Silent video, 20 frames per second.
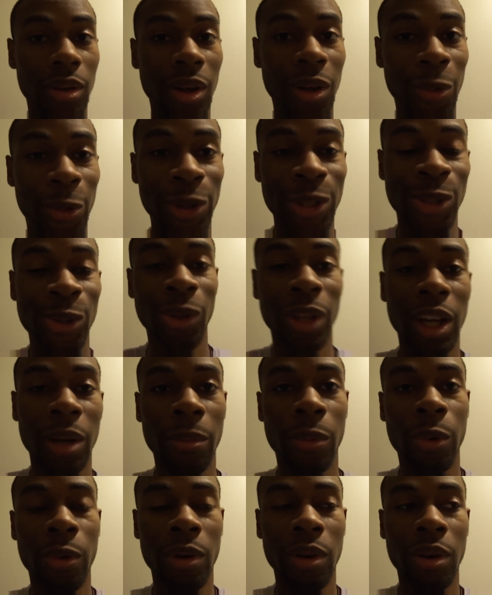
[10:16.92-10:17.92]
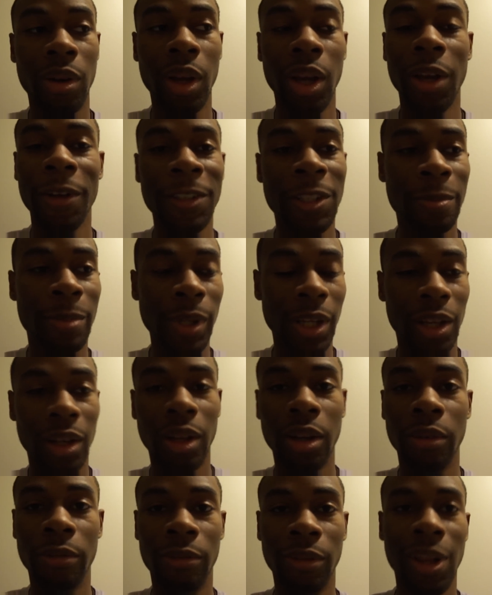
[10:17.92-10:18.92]
would do that more.
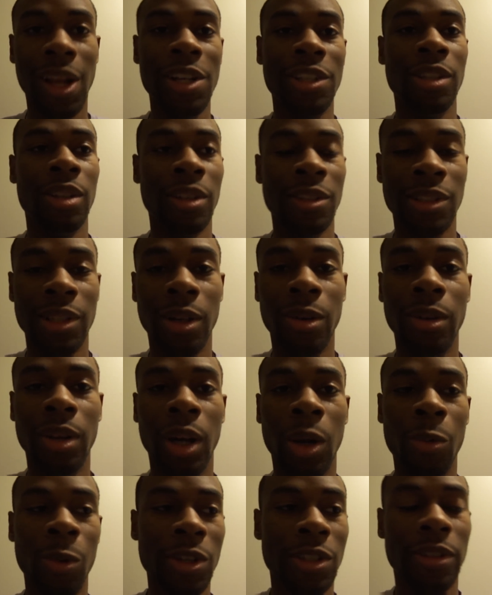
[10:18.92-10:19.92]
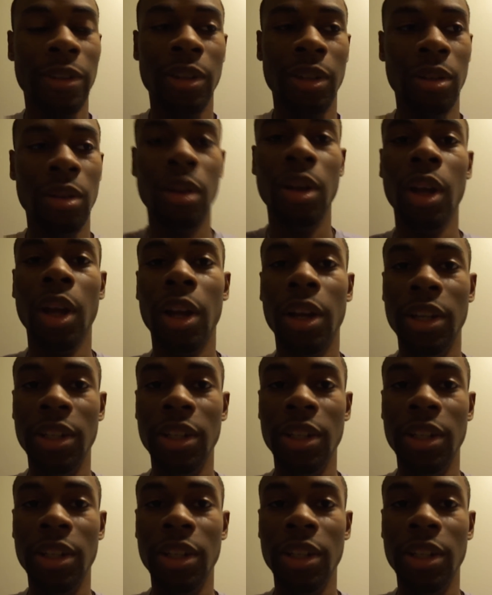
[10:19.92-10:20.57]
Speaking of Legend of Zelda, I wish the